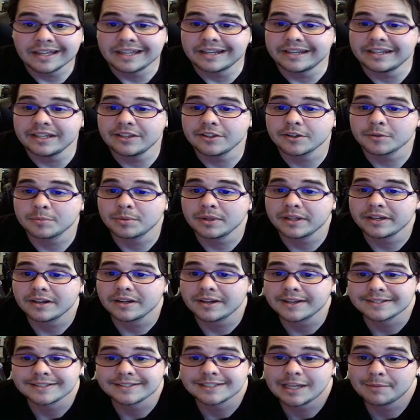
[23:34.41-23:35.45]
Neither player
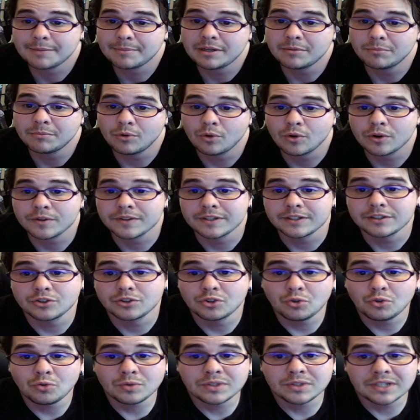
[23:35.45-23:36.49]
can summon more than
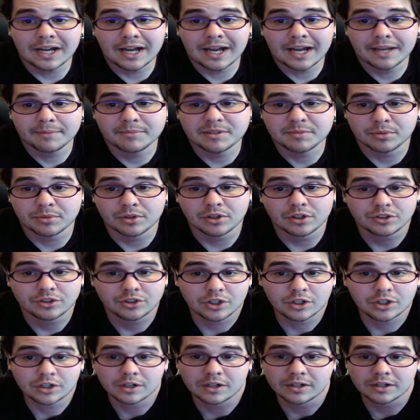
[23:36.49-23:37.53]
2 times per
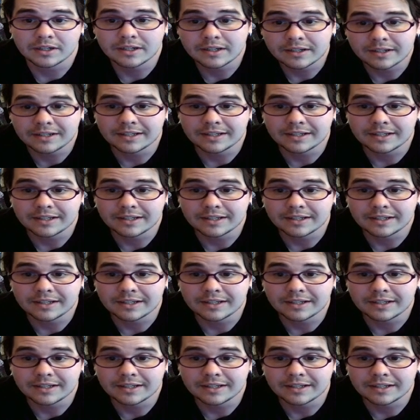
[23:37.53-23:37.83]
turn.